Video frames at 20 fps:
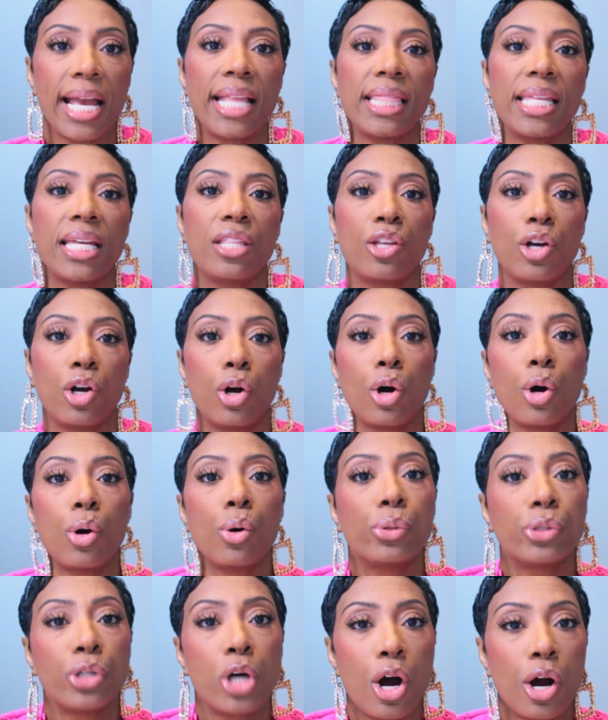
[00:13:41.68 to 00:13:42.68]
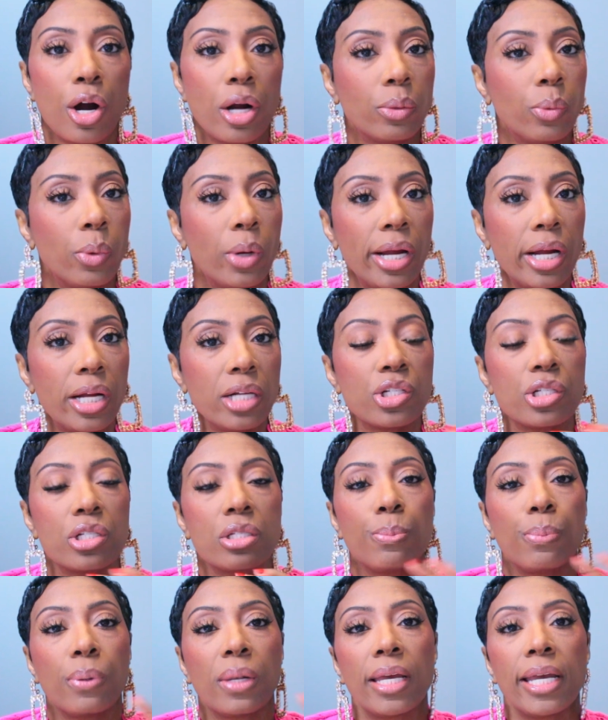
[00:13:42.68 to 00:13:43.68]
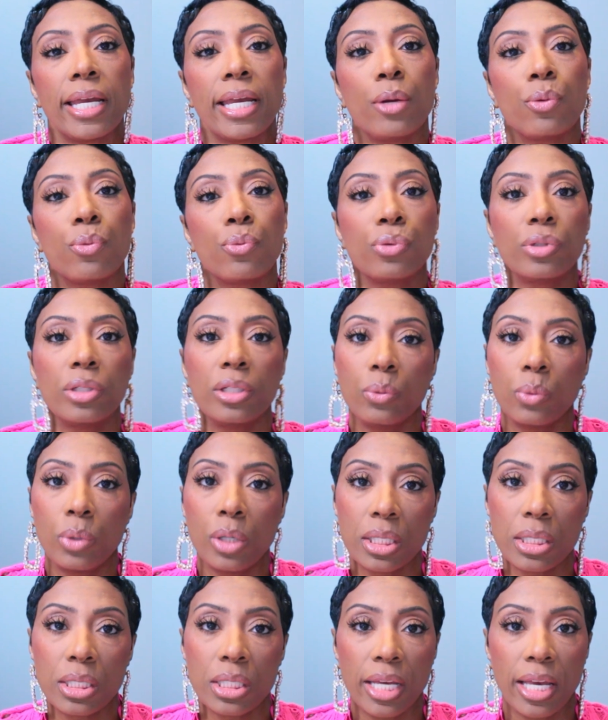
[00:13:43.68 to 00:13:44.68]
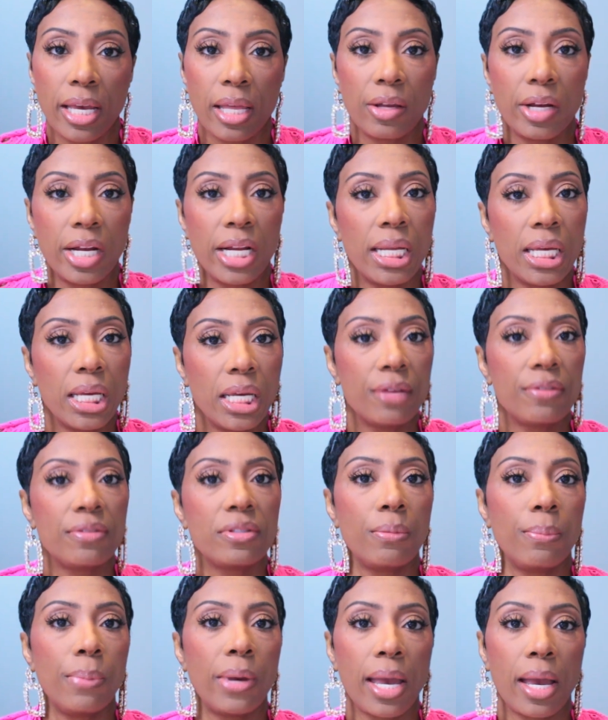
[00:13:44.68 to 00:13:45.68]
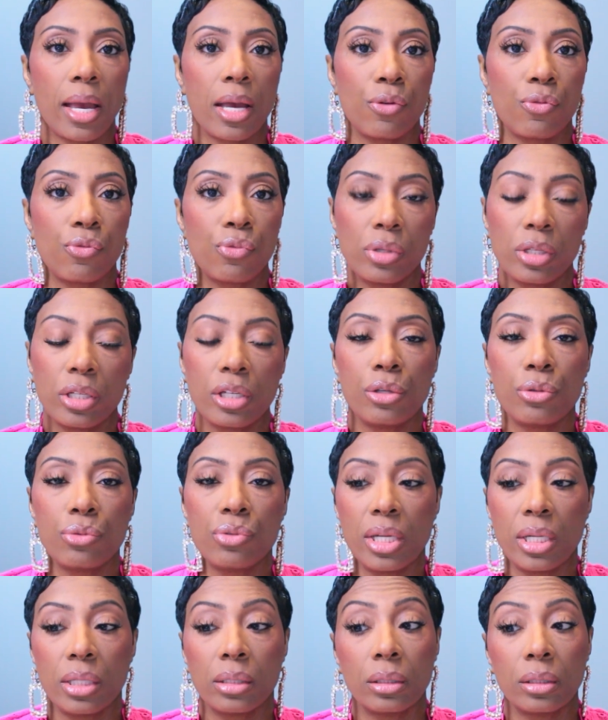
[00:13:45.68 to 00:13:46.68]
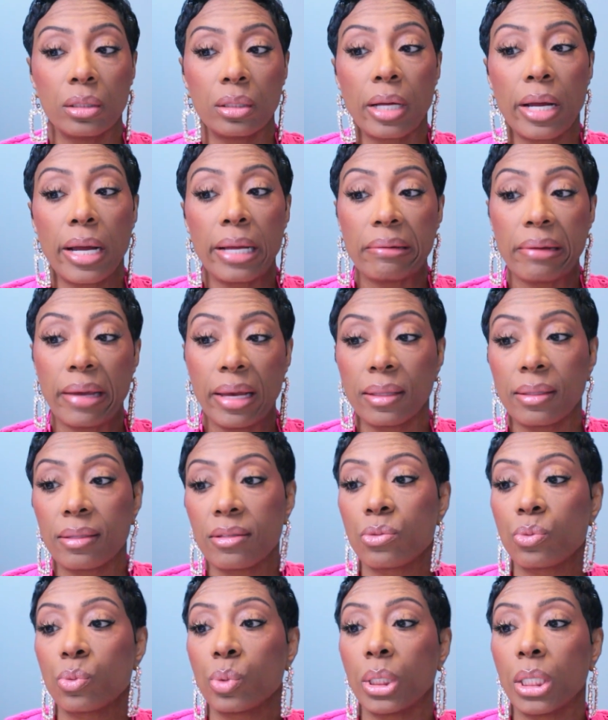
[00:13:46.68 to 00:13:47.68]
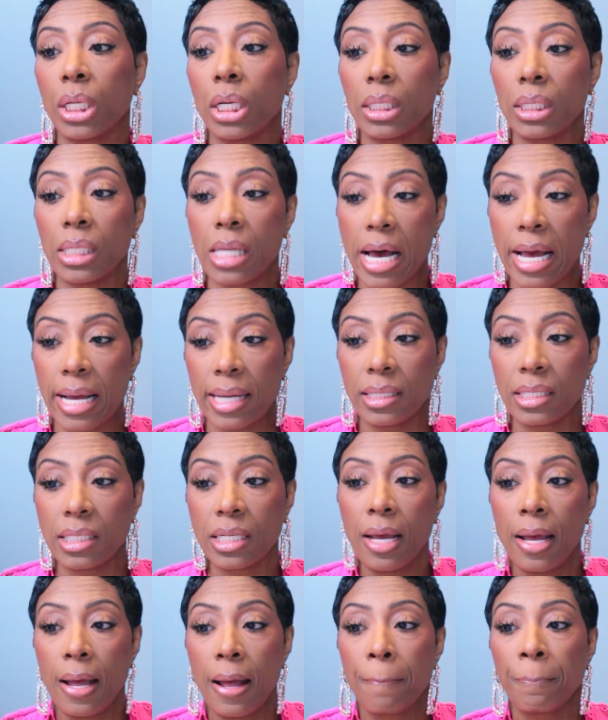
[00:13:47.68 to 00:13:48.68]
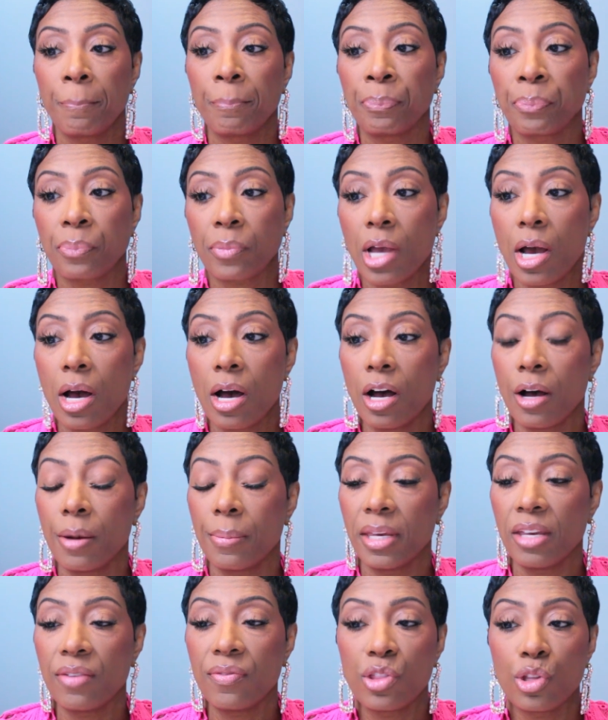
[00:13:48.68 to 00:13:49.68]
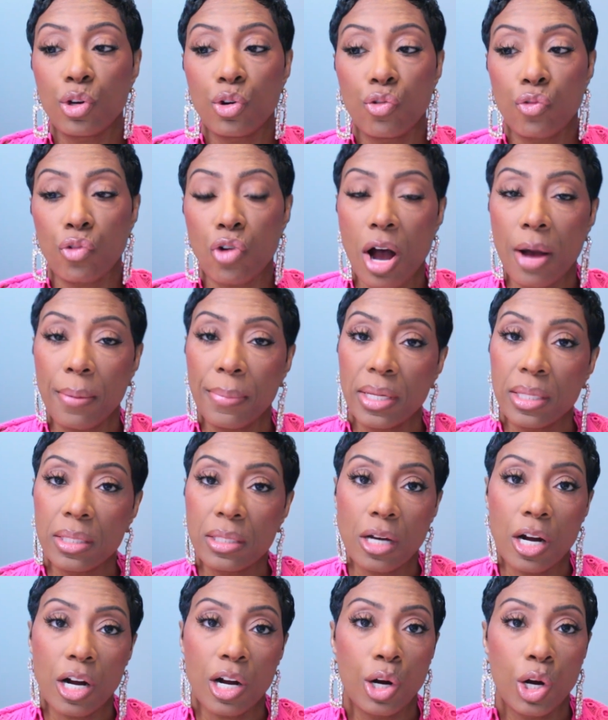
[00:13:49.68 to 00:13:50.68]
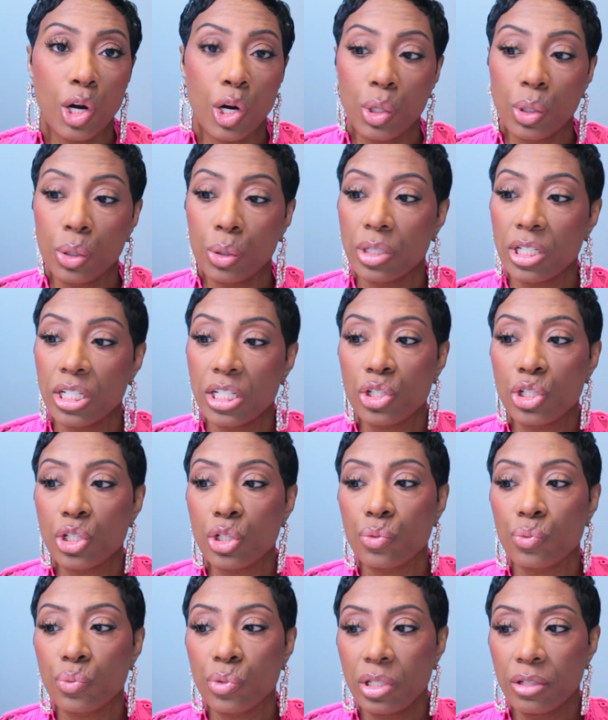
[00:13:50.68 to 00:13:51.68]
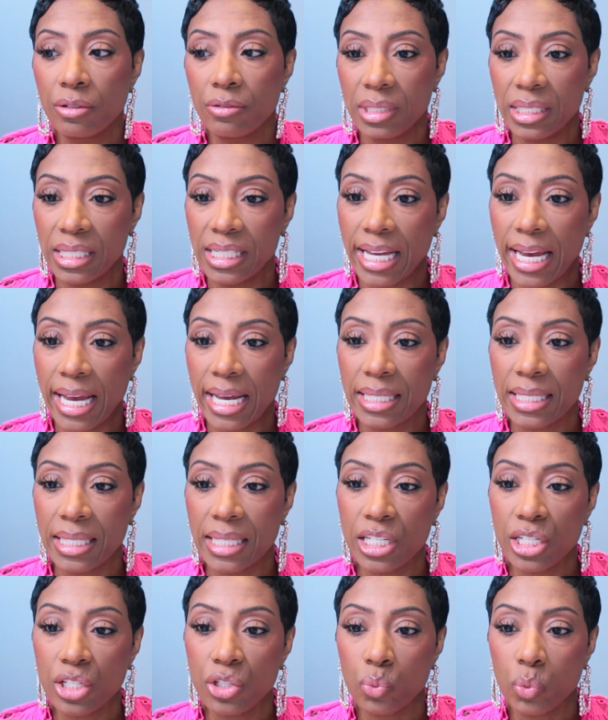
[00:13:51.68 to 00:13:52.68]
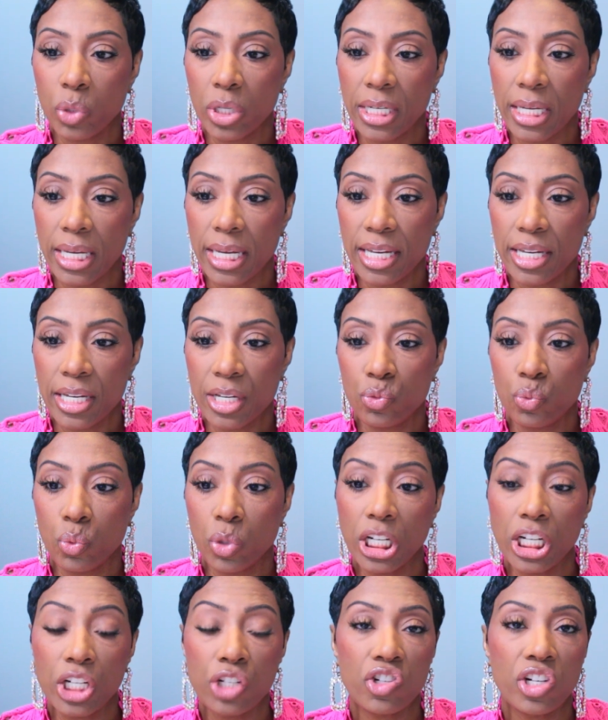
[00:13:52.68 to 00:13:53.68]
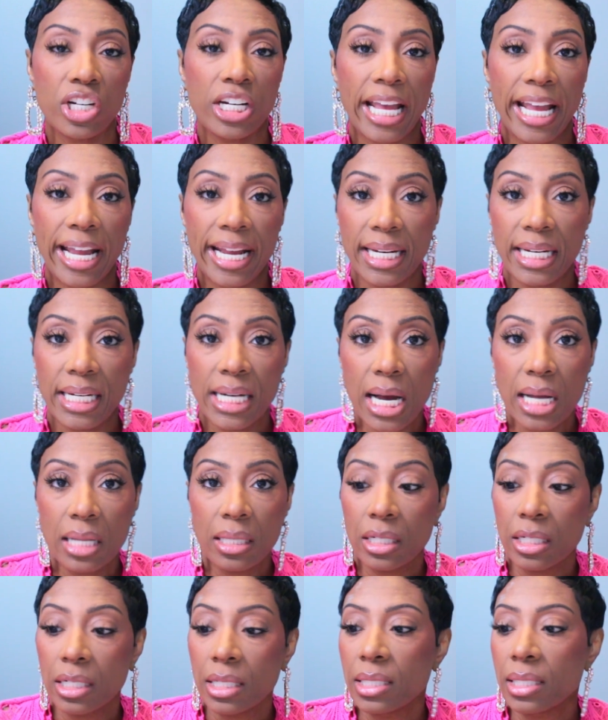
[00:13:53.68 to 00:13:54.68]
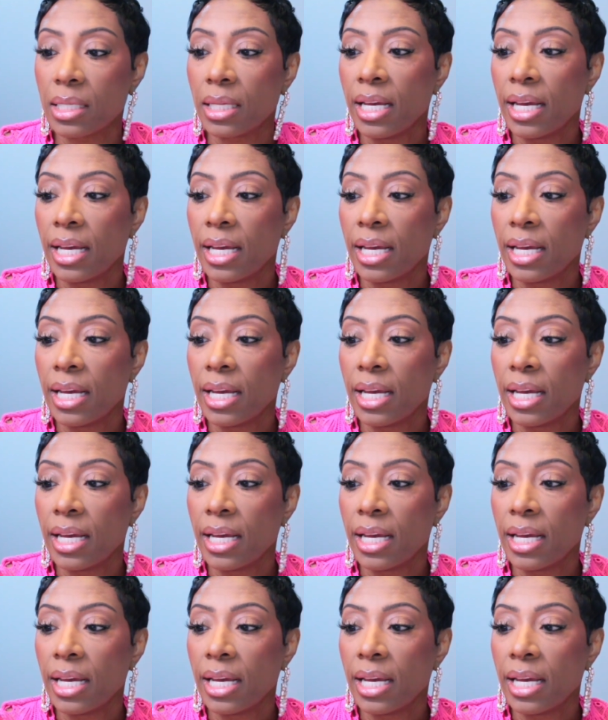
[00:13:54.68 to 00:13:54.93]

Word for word: and then the gold hardware just play really well together and it gives the bag a really unique look. I like this one a lot. Um, even the grommets are gold. It's just really, really nice. This one is $180